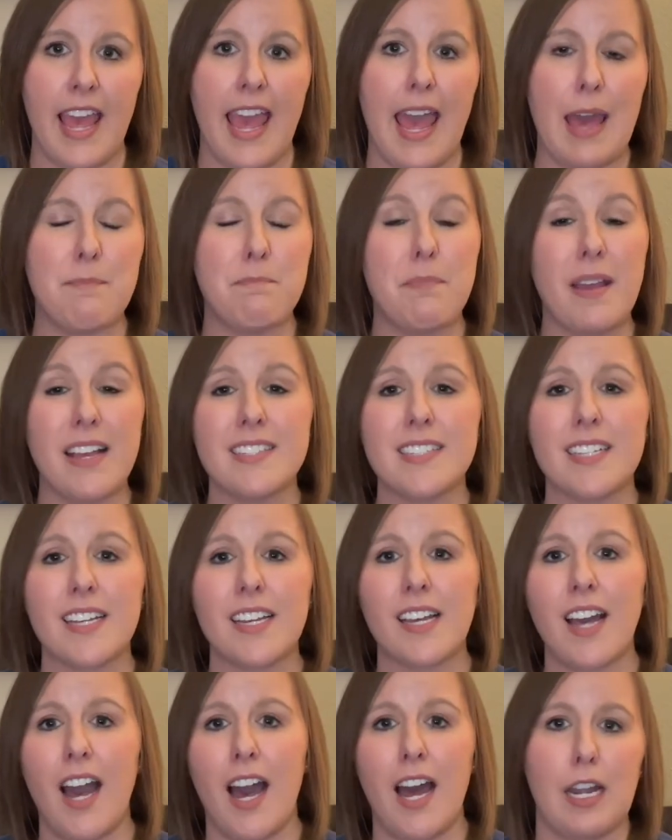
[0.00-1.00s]
And basic
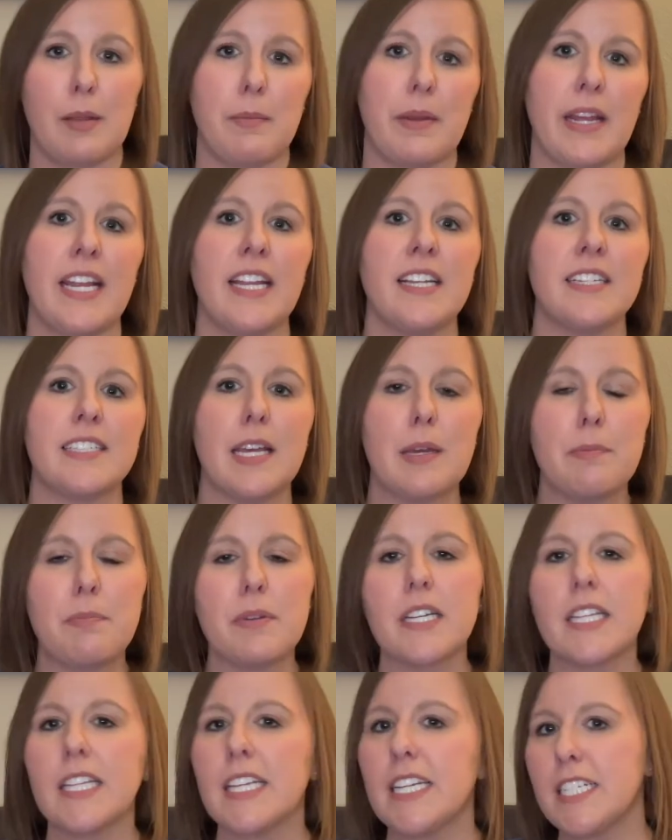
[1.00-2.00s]
economy
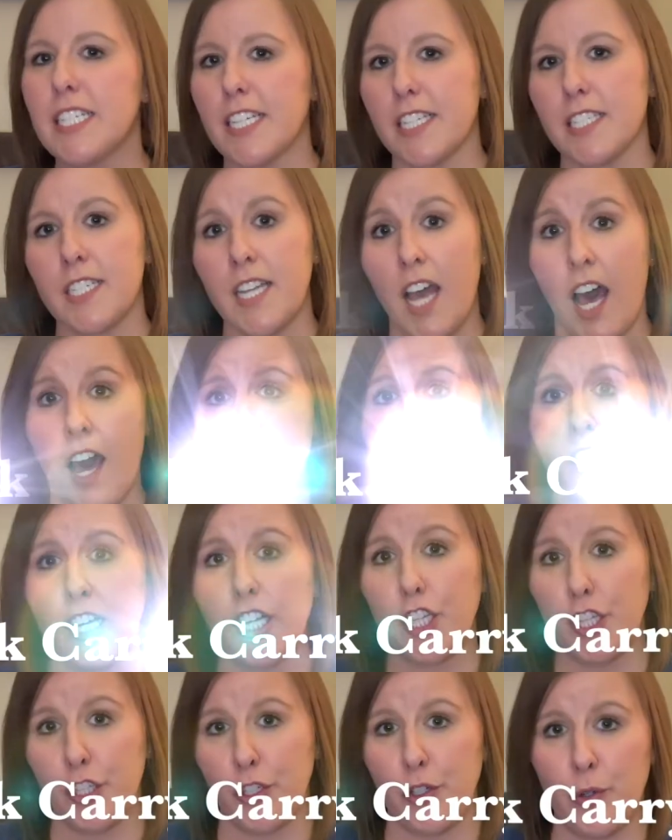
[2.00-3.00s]
typically does not
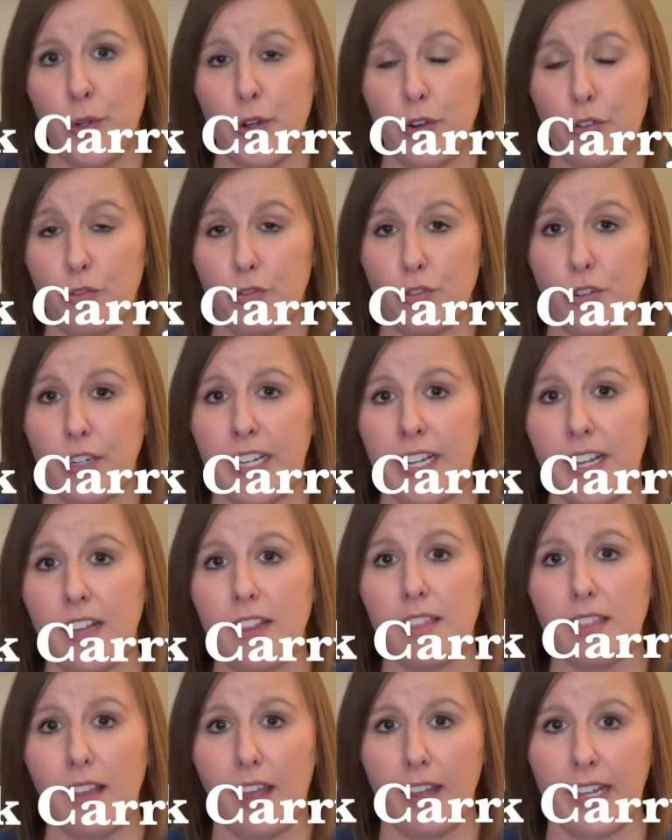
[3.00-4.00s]
include free
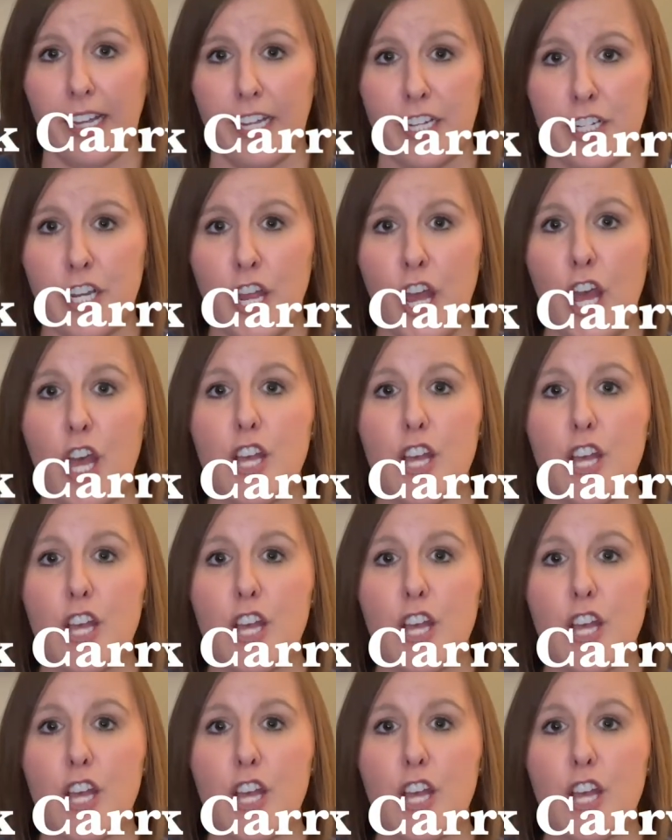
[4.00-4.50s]
luggage.